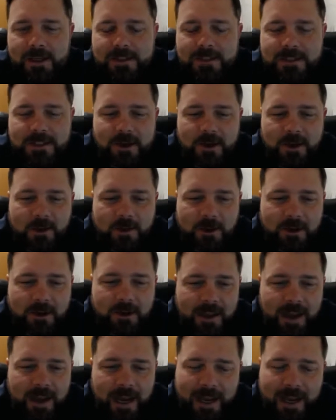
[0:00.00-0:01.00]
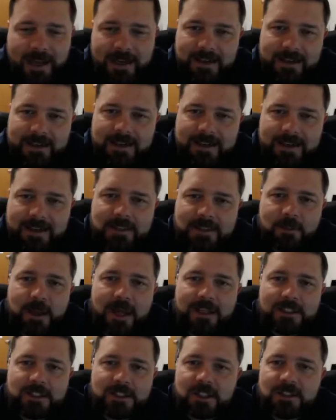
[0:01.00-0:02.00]
So I did some
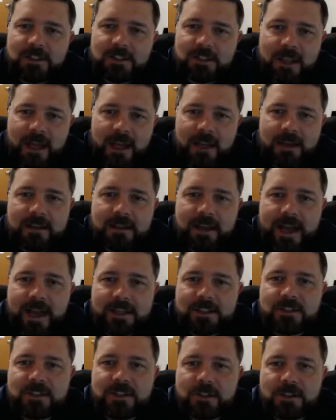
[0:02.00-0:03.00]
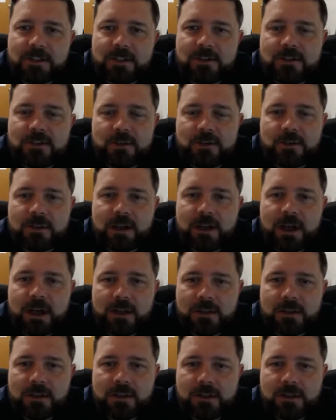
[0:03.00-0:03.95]
line judging that last year in junior college.